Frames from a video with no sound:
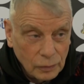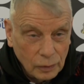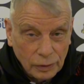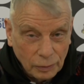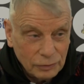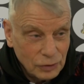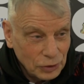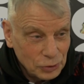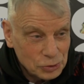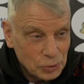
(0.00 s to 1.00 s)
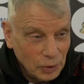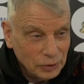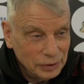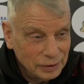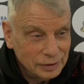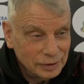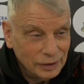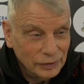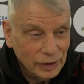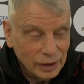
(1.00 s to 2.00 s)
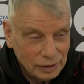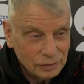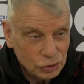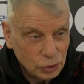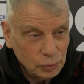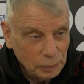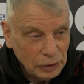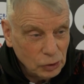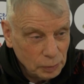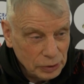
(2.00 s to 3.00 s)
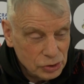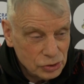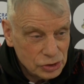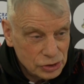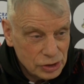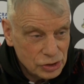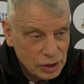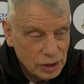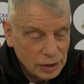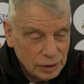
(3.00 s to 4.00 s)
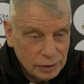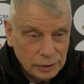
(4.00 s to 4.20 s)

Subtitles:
We've got a good squad, and should we pick up injuries this year,